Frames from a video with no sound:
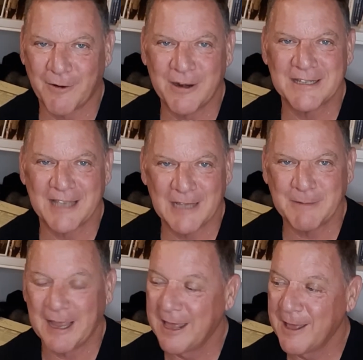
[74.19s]
criticize
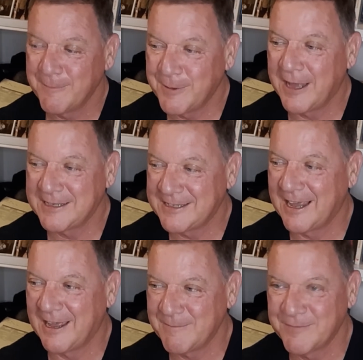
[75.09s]
me. But,
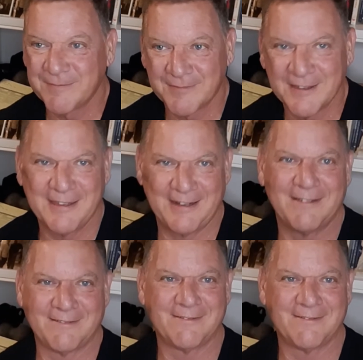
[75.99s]
uh, you know,